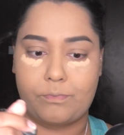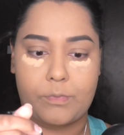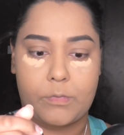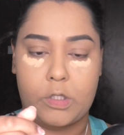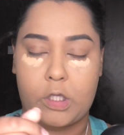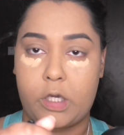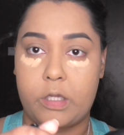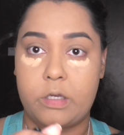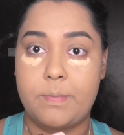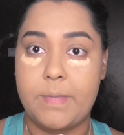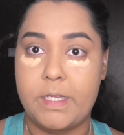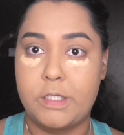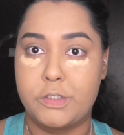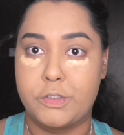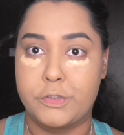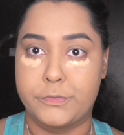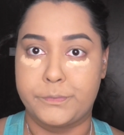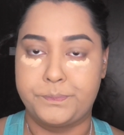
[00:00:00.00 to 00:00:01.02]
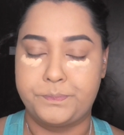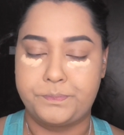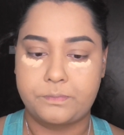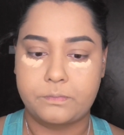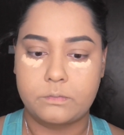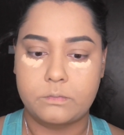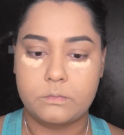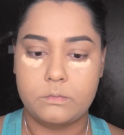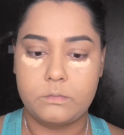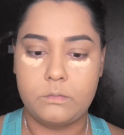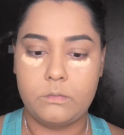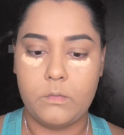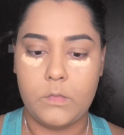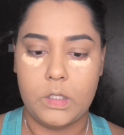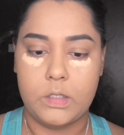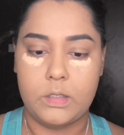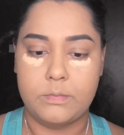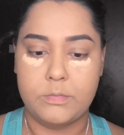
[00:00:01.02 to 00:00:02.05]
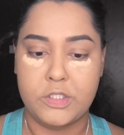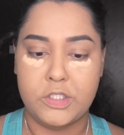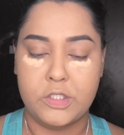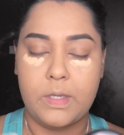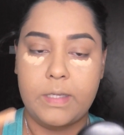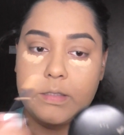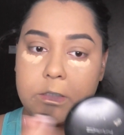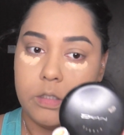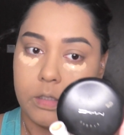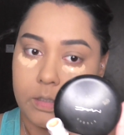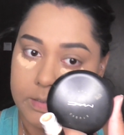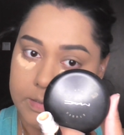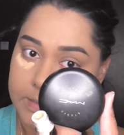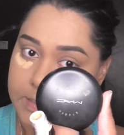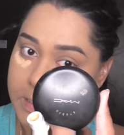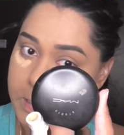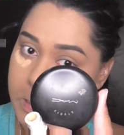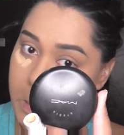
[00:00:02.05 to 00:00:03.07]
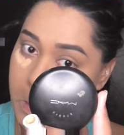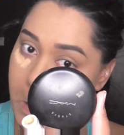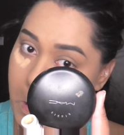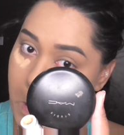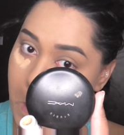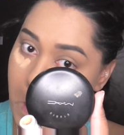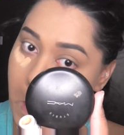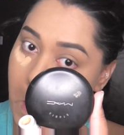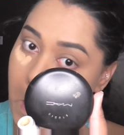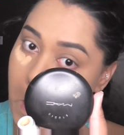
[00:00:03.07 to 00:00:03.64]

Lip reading: you gotta make do. And I'm just going to conceal